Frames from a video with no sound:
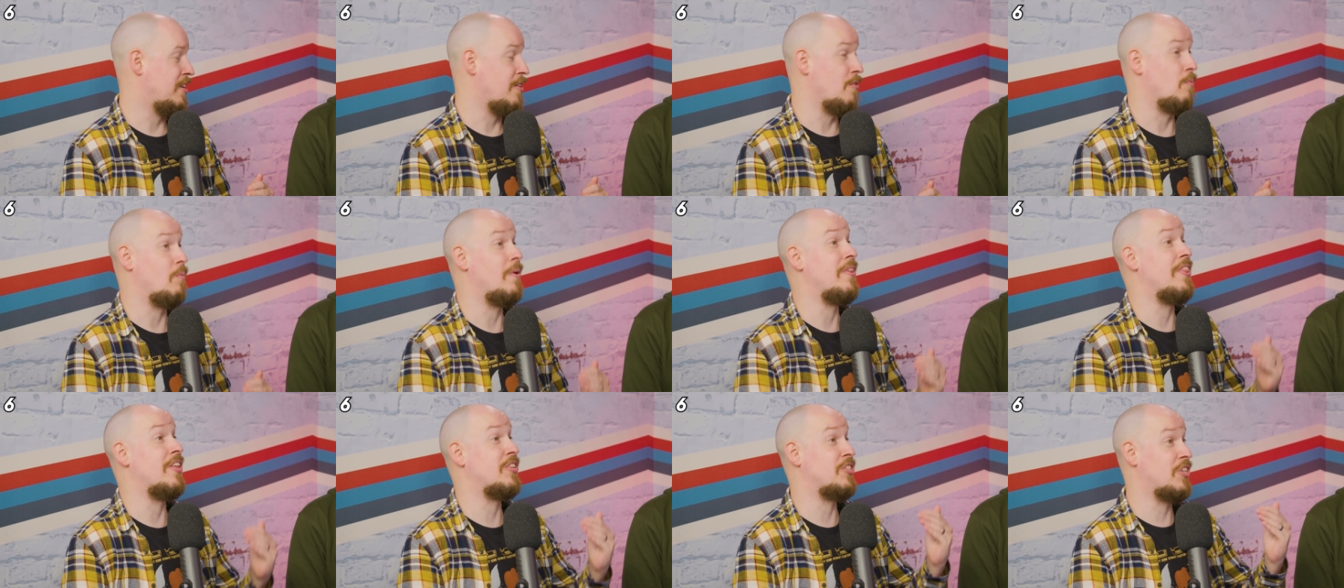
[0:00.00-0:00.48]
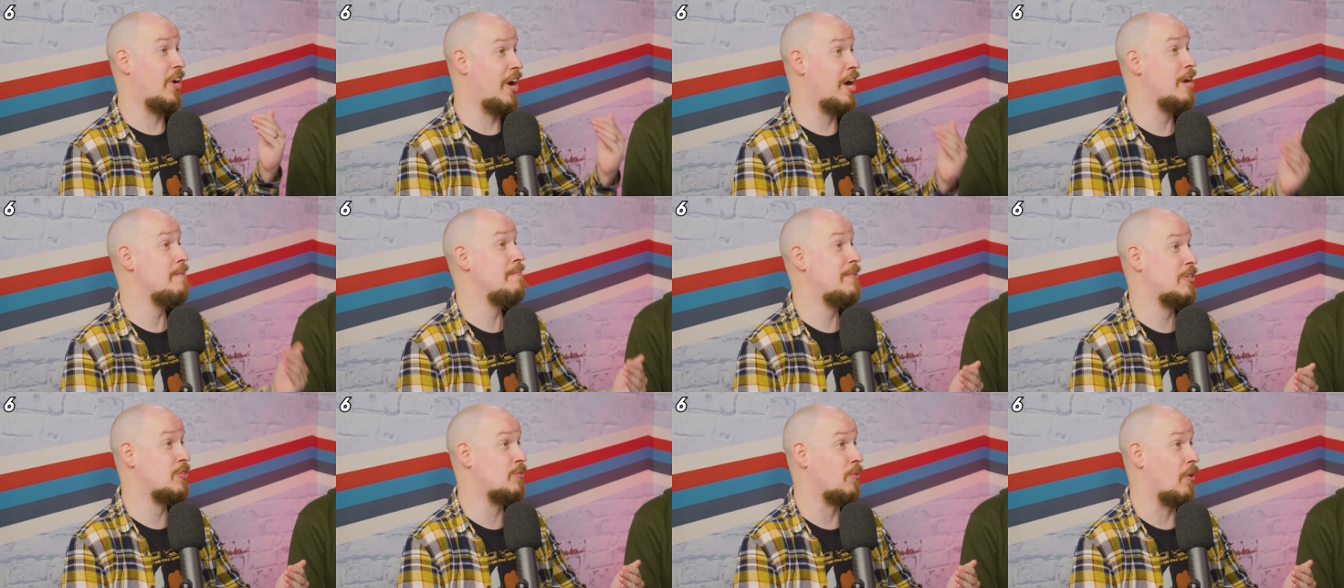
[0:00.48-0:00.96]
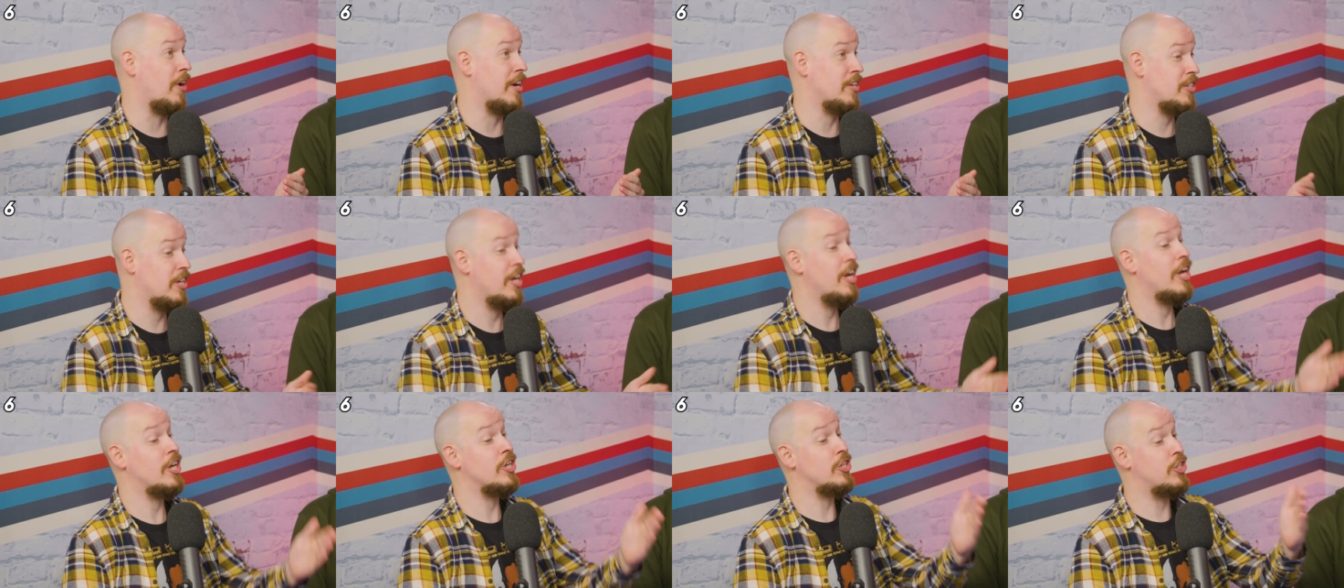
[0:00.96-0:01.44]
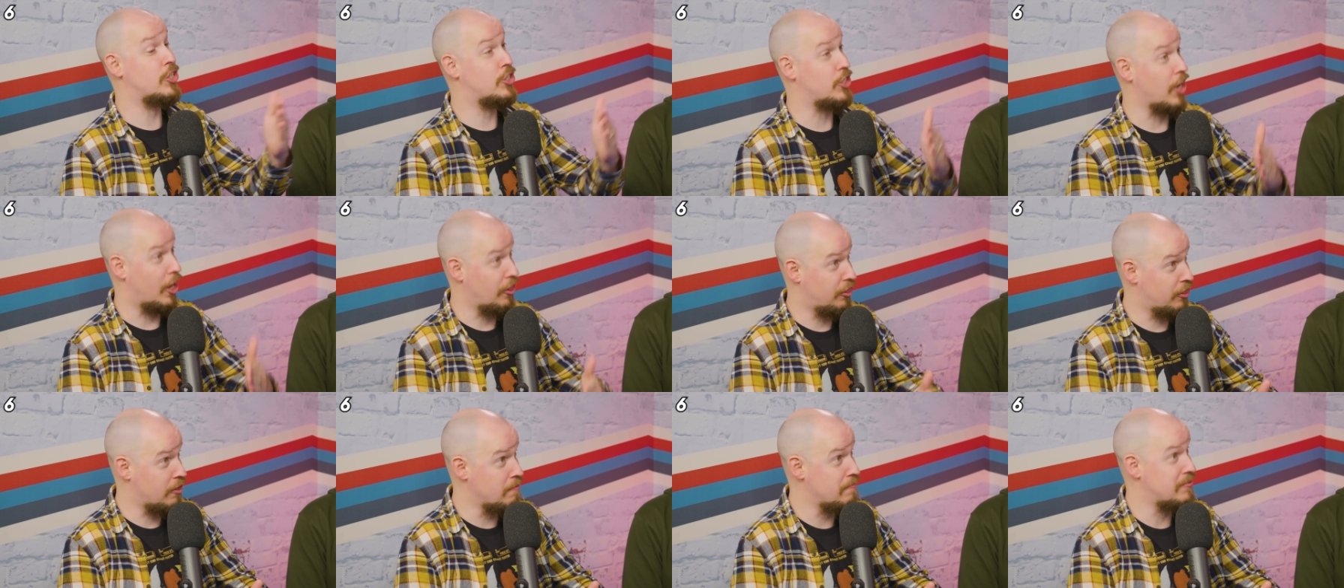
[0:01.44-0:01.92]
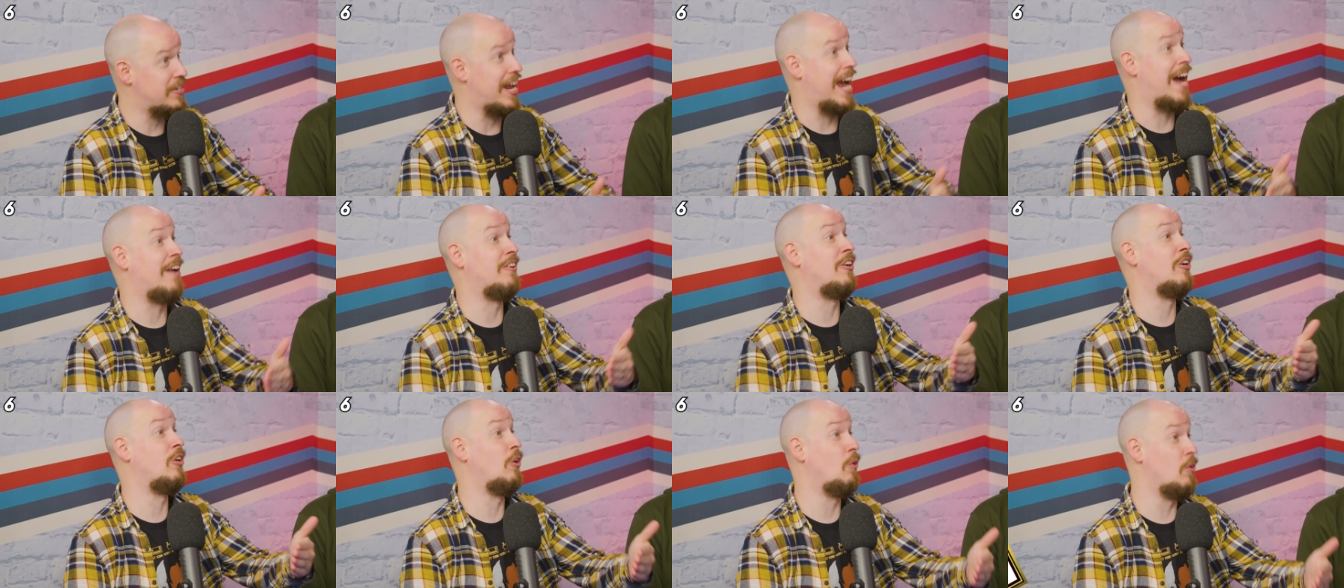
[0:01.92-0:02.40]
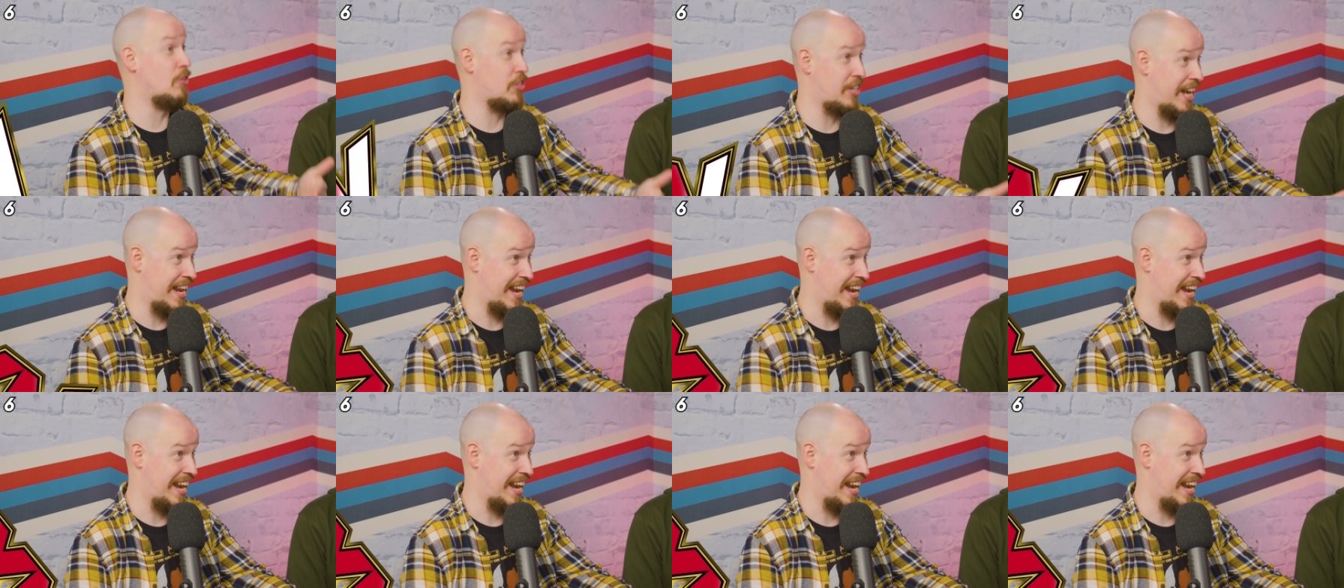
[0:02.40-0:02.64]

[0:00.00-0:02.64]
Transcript: And when the time is right, shut them down and launch